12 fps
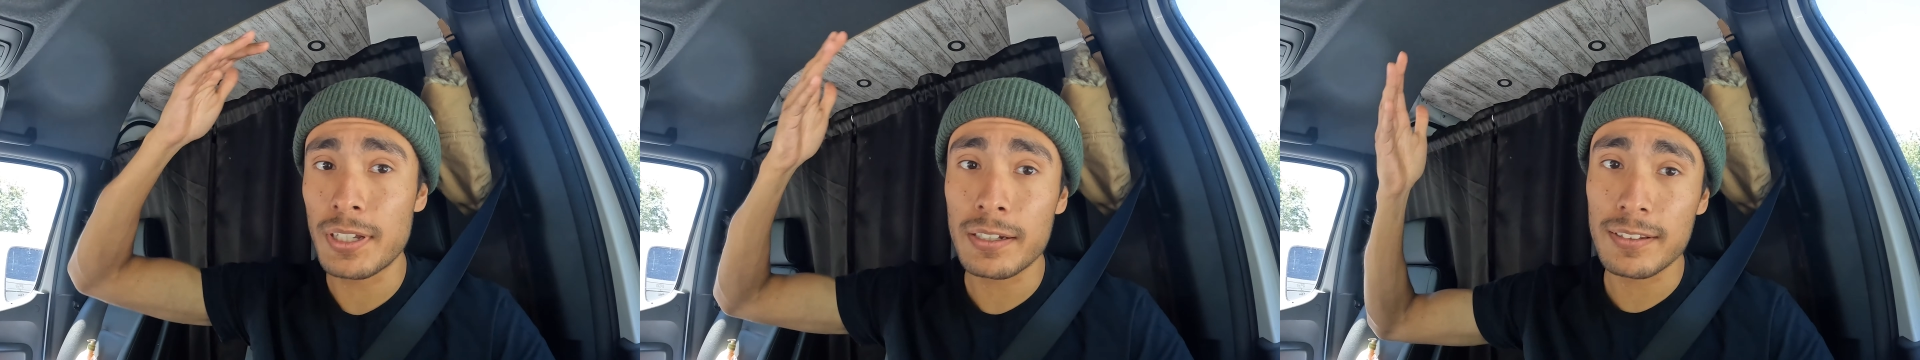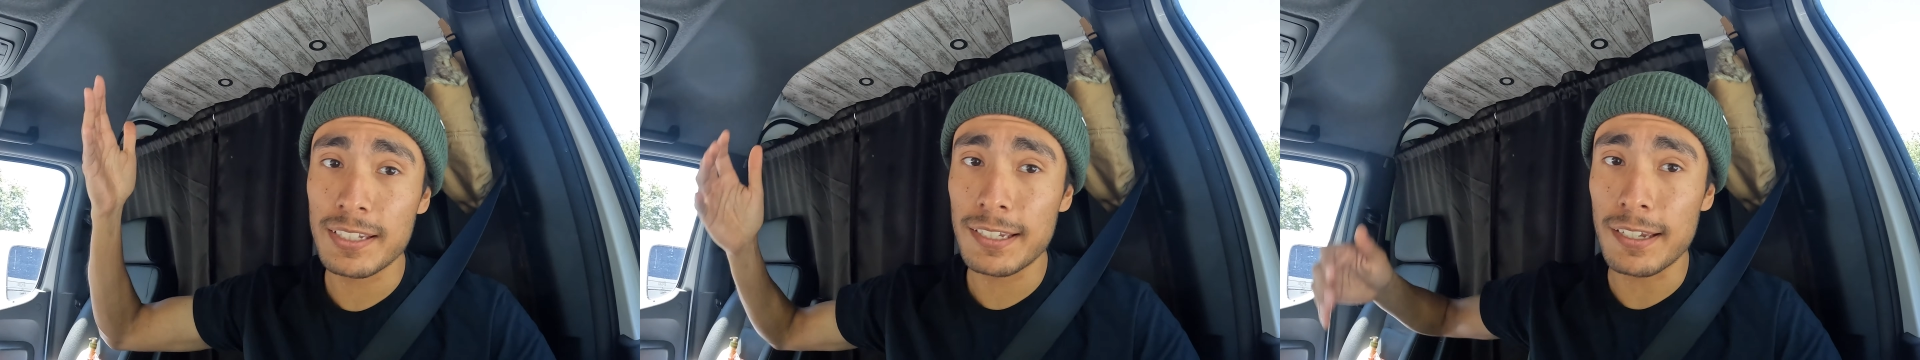
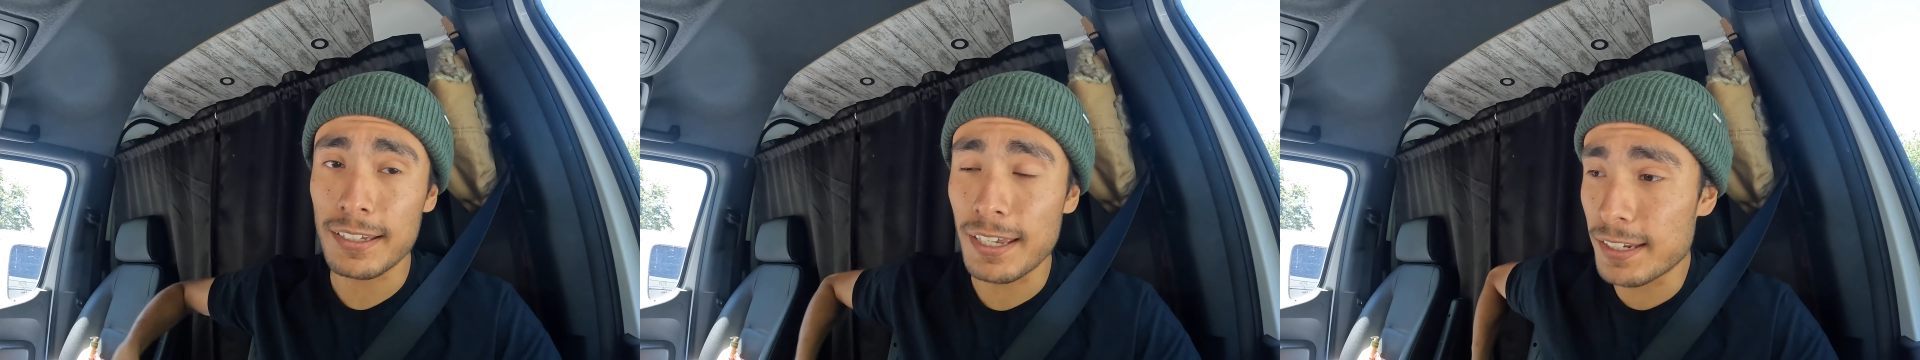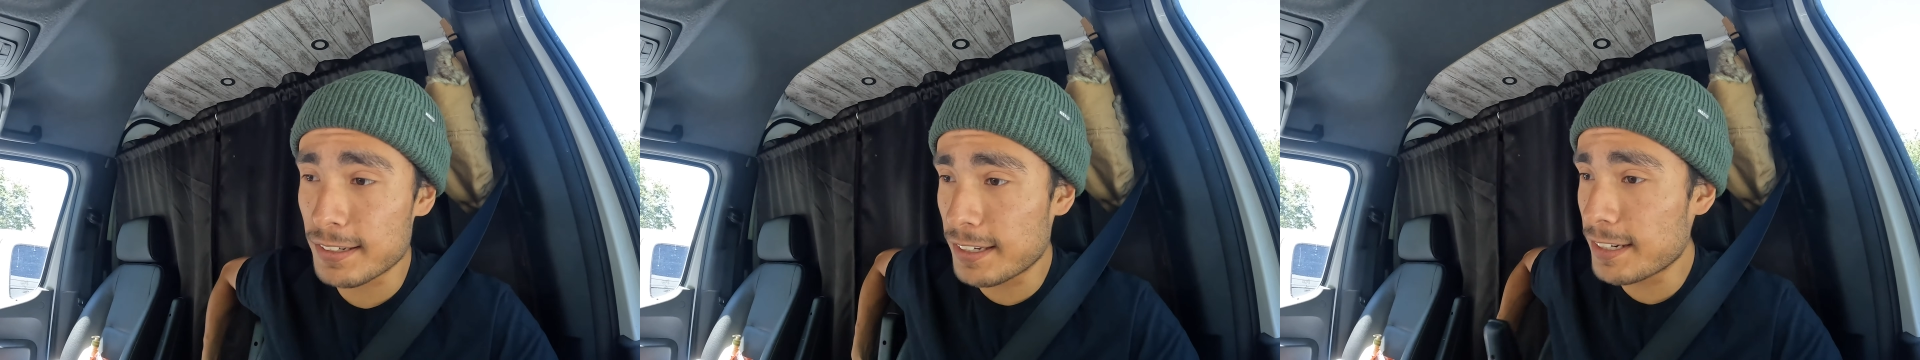Luckily,
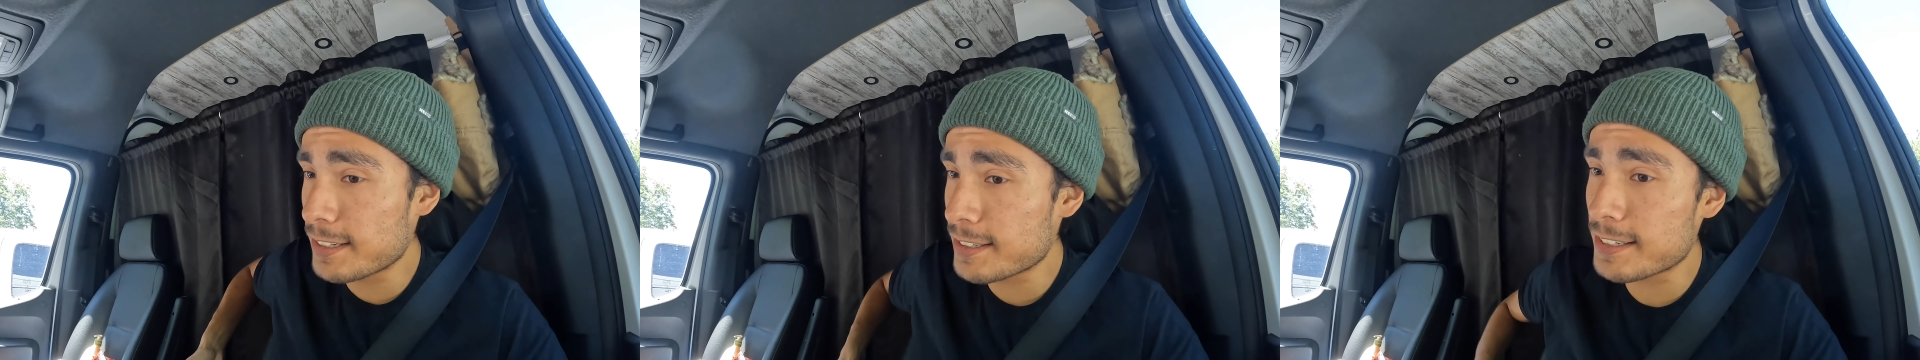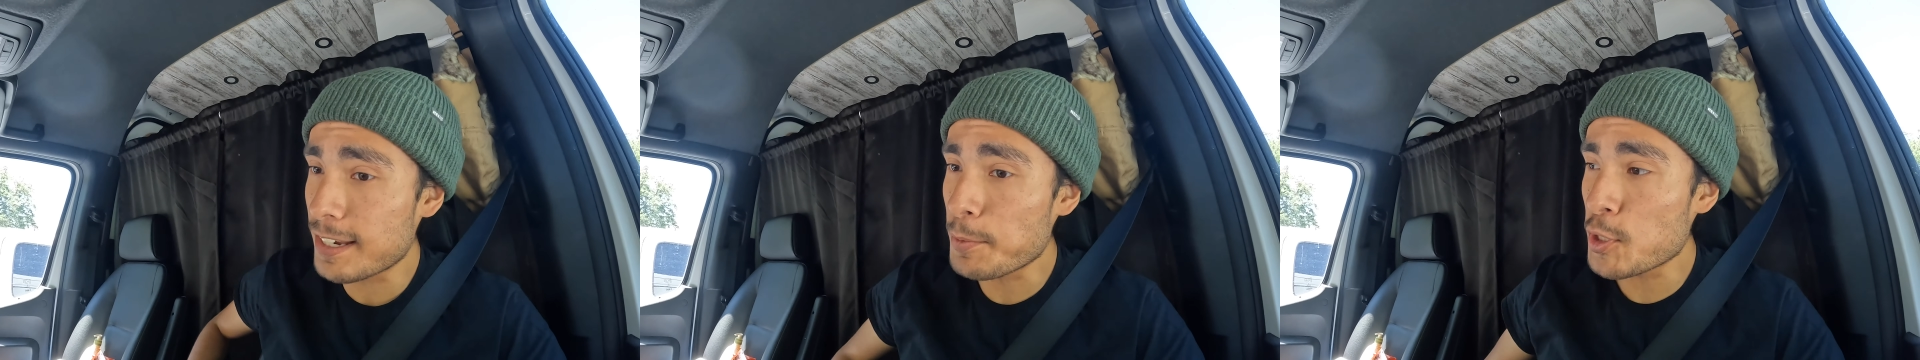again, it is
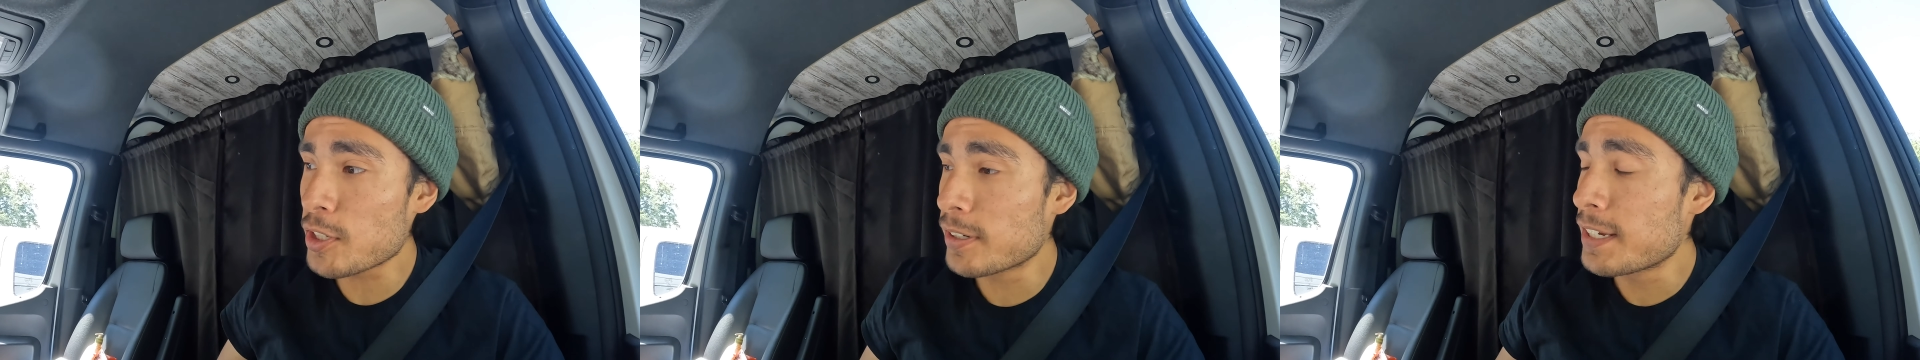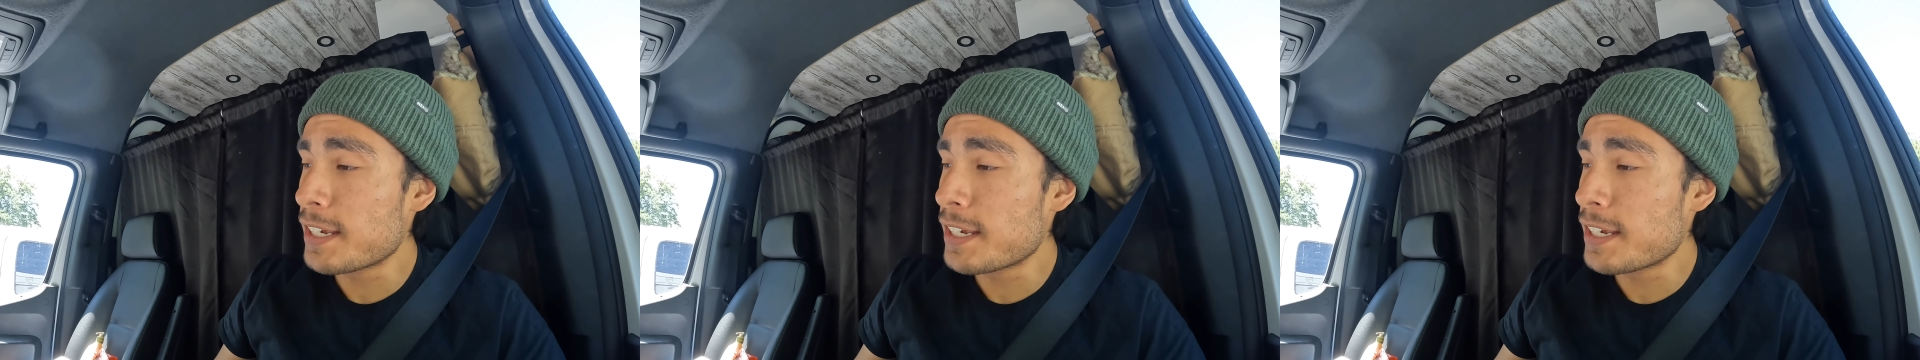summer,